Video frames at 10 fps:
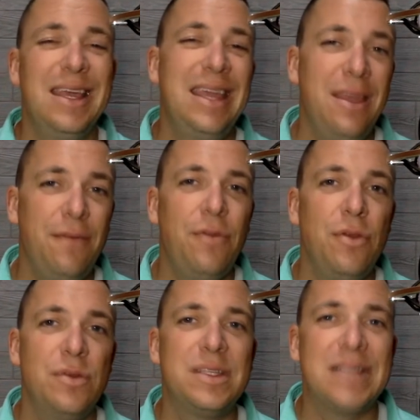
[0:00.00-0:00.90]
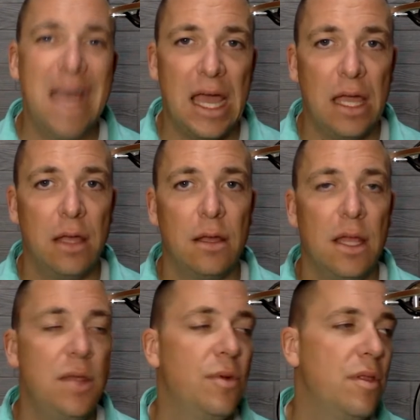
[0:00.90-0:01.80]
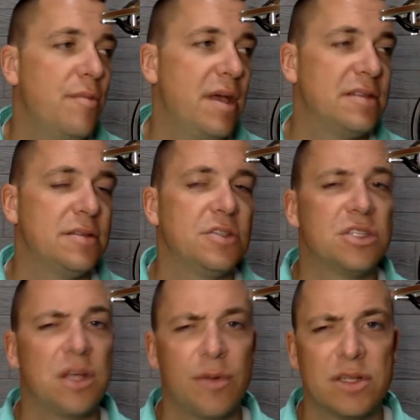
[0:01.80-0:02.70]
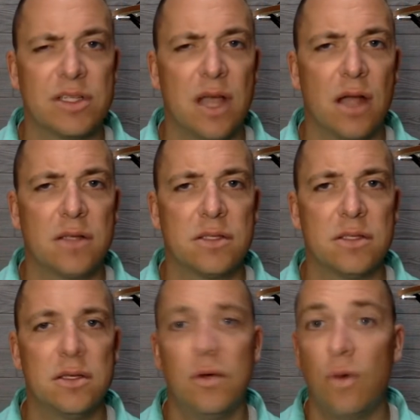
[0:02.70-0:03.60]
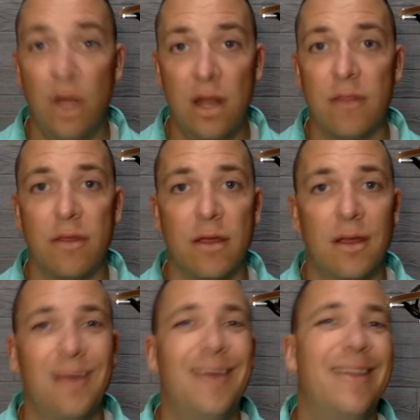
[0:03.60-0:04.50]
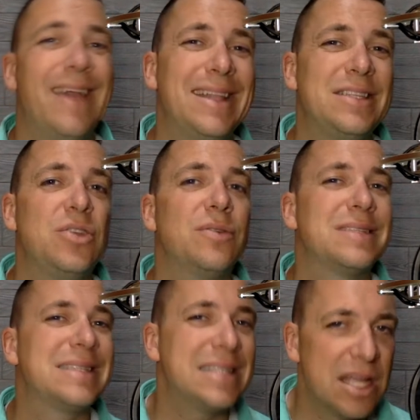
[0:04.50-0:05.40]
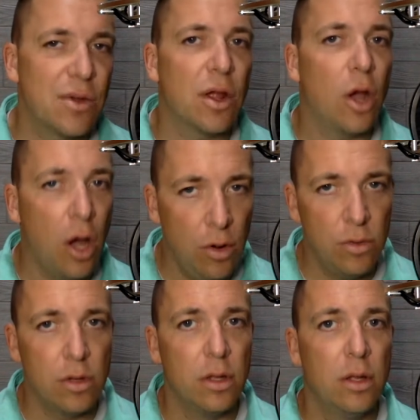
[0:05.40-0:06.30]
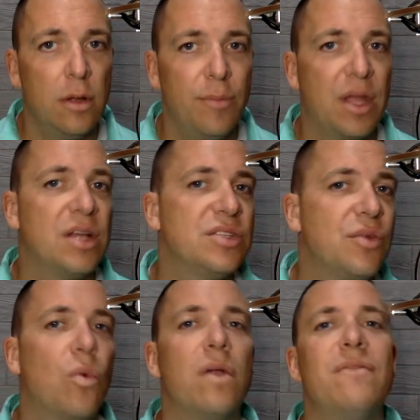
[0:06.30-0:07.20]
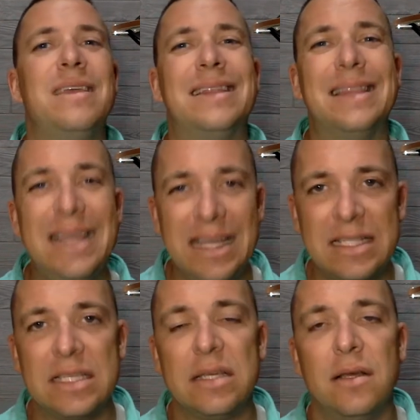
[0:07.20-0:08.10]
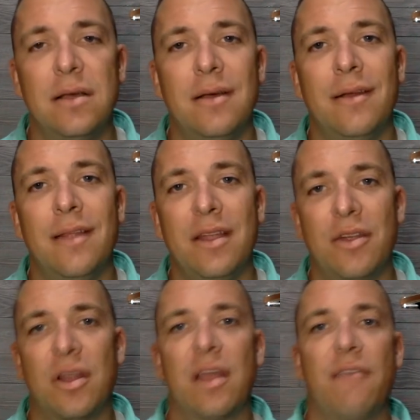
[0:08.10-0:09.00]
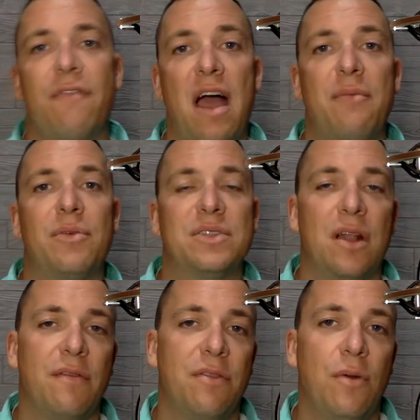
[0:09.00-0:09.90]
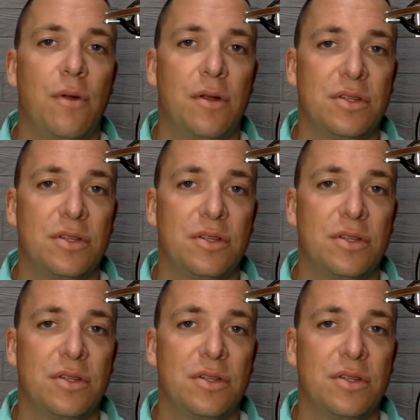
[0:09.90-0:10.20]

If you say anywhere in the message, summer sucks, or anything, that's your secret code, because you're one of the elite, that you're going to get five percent off the order.